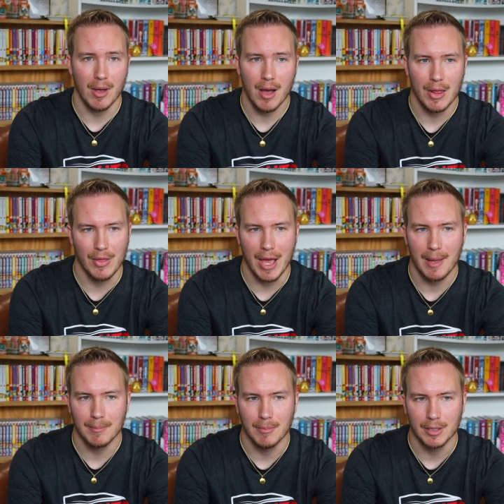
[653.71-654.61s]
not
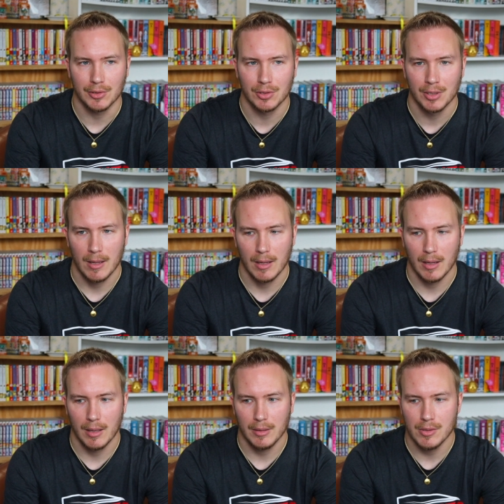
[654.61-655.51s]
that much,
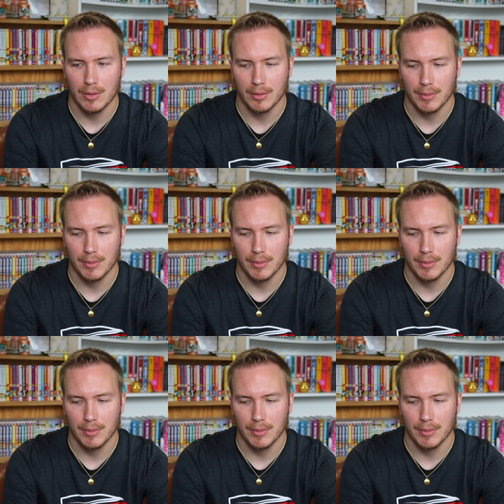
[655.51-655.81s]
uh, you know,